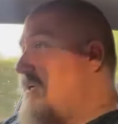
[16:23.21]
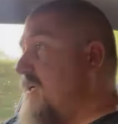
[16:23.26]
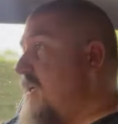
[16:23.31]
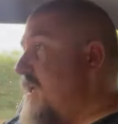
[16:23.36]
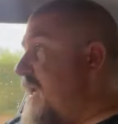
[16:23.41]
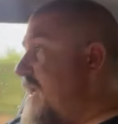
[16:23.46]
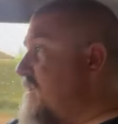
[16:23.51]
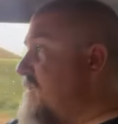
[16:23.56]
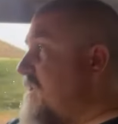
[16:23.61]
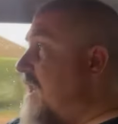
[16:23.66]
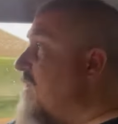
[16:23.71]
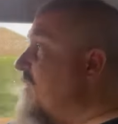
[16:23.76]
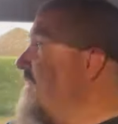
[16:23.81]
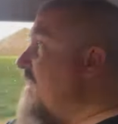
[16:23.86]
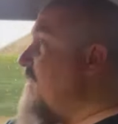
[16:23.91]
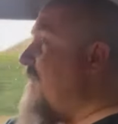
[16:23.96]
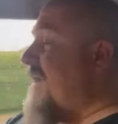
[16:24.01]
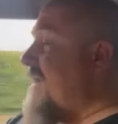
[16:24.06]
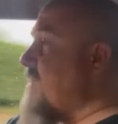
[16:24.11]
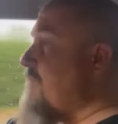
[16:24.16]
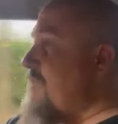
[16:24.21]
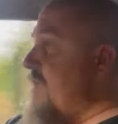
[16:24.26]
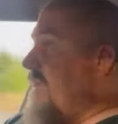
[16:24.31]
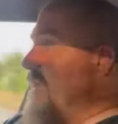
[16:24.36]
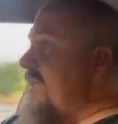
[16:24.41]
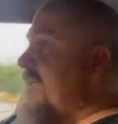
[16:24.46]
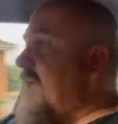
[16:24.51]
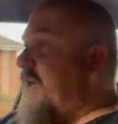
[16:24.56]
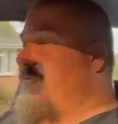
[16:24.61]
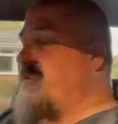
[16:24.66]
You only
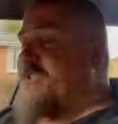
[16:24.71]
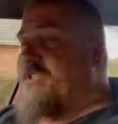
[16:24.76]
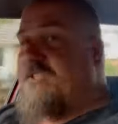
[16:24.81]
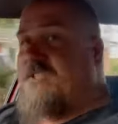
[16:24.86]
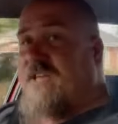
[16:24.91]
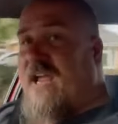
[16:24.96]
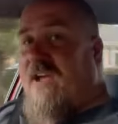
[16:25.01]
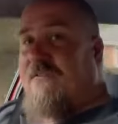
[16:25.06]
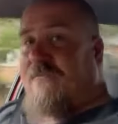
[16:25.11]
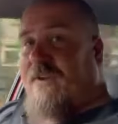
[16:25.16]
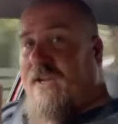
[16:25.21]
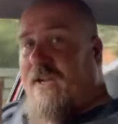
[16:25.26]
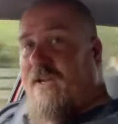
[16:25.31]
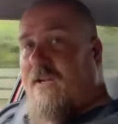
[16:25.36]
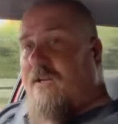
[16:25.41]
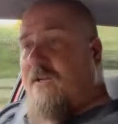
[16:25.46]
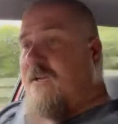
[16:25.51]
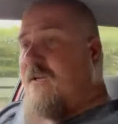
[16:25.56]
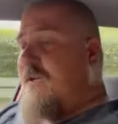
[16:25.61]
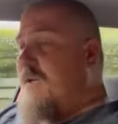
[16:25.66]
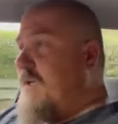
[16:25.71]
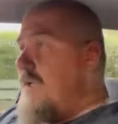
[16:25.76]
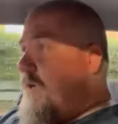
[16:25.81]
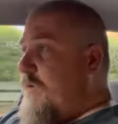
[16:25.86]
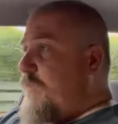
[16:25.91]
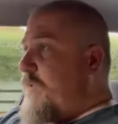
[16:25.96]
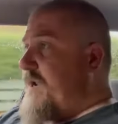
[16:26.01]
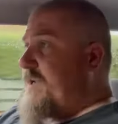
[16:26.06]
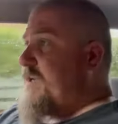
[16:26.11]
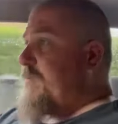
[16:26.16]
really notice it's heavy
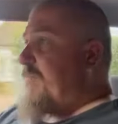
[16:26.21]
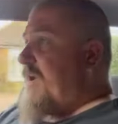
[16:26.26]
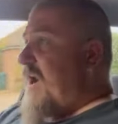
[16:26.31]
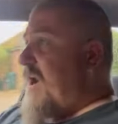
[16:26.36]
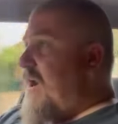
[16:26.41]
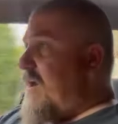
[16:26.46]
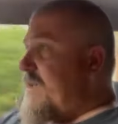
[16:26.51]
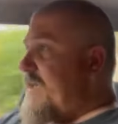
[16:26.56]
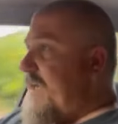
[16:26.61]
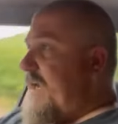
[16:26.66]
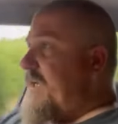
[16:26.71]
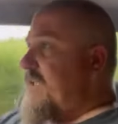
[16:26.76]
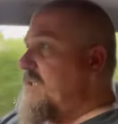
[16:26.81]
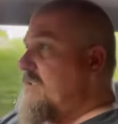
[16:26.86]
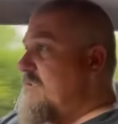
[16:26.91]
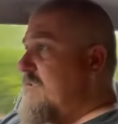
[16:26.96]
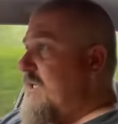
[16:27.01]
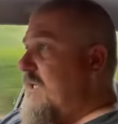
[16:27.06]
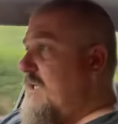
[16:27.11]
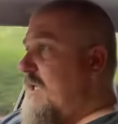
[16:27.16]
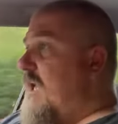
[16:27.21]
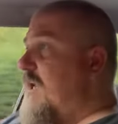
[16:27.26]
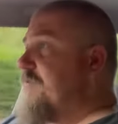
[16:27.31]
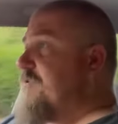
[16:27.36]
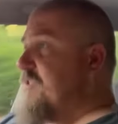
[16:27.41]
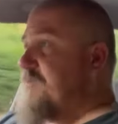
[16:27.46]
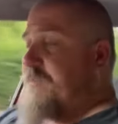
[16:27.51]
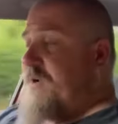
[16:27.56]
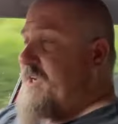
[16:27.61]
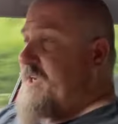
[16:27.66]
when you're parking at low
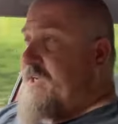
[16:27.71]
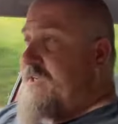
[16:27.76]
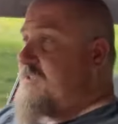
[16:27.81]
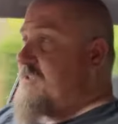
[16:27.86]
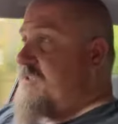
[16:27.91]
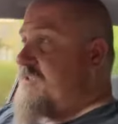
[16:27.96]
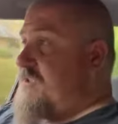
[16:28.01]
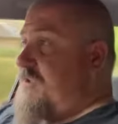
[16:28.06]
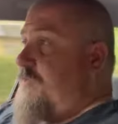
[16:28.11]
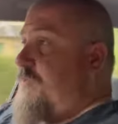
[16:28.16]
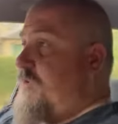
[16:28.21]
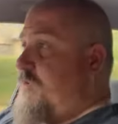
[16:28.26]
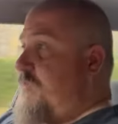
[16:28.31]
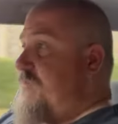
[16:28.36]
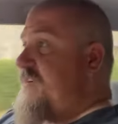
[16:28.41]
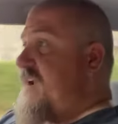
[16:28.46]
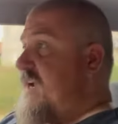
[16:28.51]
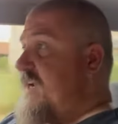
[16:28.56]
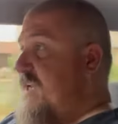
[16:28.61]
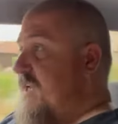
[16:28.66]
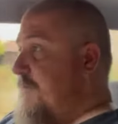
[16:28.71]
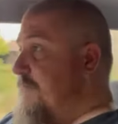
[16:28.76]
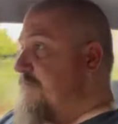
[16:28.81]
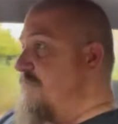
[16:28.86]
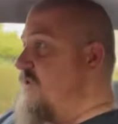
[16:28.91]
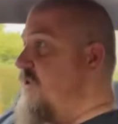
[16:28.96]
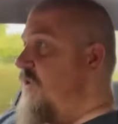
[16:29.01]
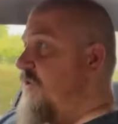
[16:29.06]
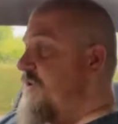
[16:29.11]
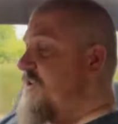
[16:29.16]
speeds, as you would with any
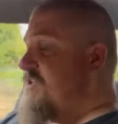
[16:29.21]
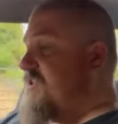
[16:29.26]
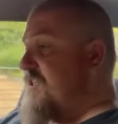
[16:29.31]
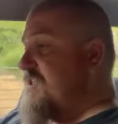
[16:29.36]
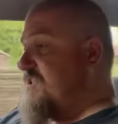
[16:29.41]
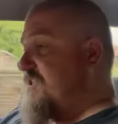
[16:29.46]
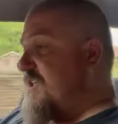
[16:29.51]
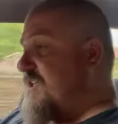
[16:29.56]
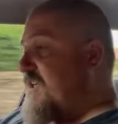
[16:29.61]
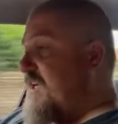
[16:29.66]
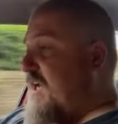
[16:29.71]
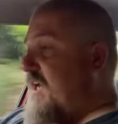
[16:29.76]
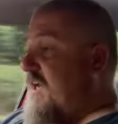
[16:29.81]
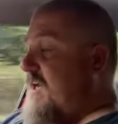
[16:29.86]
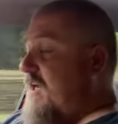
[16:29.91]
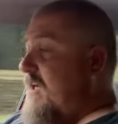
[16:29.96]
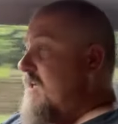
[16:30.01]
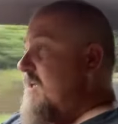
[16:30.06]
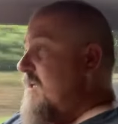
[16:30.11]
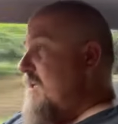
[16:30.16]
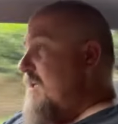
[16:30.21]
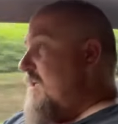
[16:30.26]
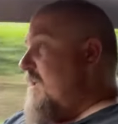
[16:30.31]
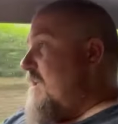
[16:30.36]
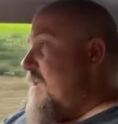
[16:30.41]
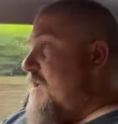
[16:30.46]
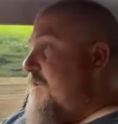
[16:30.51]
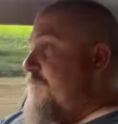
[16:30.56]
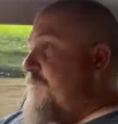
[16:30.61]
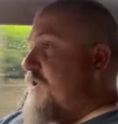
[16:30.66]
non-assisted car.
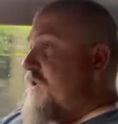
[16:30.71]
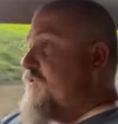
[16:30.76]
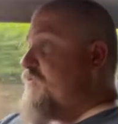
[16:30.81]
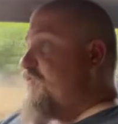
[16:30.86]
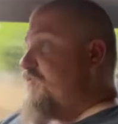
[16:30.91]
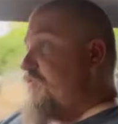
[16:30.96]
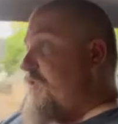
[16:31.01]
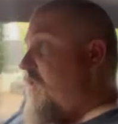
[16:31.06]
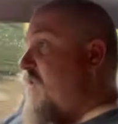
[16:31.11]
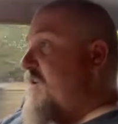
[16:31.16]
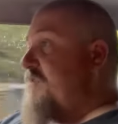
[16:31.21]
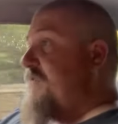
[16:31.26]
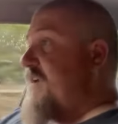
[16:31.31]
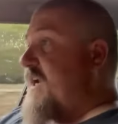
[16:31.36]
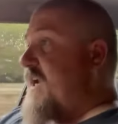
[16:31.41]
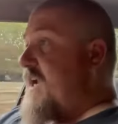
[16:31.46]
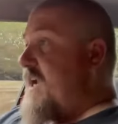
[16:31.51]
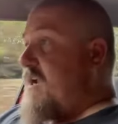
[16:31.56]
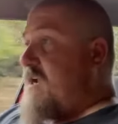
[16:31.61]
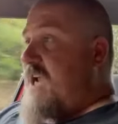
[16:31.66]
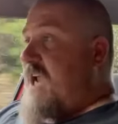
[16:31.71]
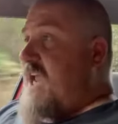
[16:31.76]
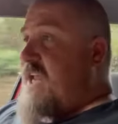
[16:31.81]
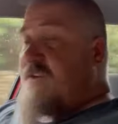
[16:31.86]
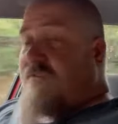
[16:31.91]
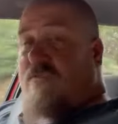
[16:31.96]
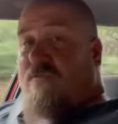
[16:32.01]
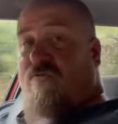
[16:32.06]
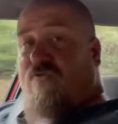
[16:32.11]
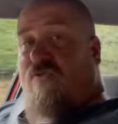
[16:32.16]
But driving it
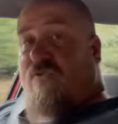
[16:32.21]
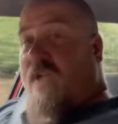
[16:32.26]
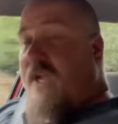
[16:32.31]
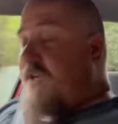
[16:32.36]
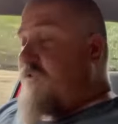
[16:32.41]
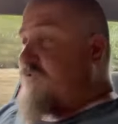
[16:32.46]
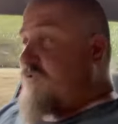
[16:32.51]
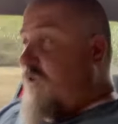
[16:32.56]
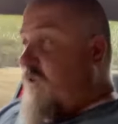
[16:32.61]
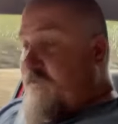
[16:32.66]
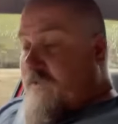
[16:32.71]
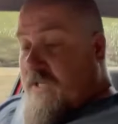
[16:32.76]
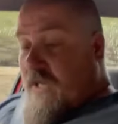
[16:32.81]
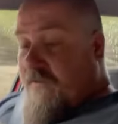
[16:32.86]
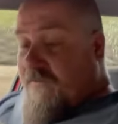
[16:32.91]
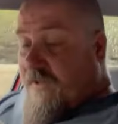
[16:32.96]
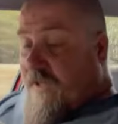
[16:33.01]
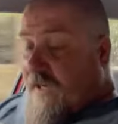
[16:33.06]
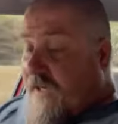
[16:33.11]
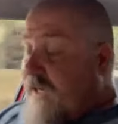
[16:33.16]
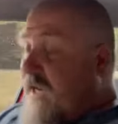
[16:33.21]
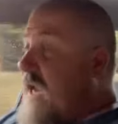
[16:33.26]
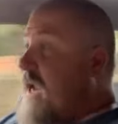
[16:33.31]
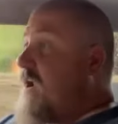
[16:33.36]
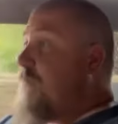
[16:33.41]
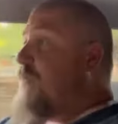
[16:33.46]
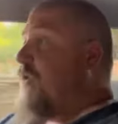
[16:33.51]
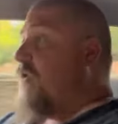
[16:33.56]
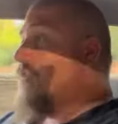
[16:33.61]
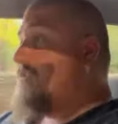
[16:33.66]
drives lovely. The
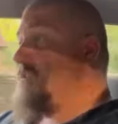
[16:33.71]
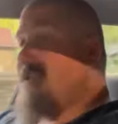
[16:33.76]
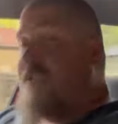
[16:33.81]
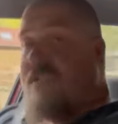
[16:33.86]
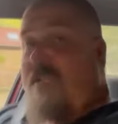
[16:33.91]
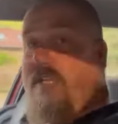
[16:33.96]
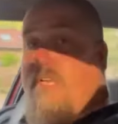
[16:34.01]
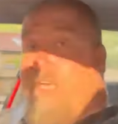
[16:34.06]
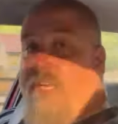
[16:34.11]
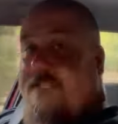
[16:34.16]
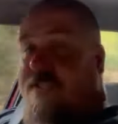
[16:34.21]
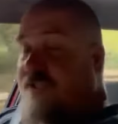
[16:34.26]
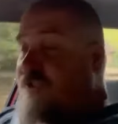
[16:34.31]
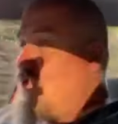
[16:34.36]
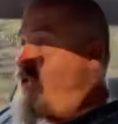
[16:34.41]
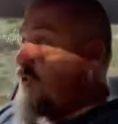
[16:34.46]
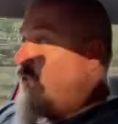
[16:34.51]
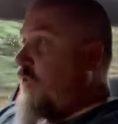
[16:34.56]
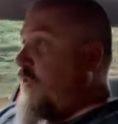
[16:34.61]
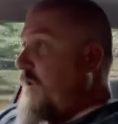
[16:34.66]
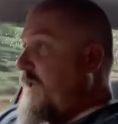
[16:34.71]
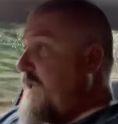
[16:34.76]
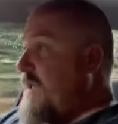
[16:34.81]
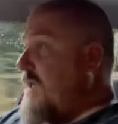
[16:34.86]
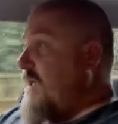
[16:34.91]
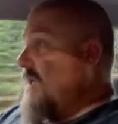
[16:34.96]
gearbox is a joy.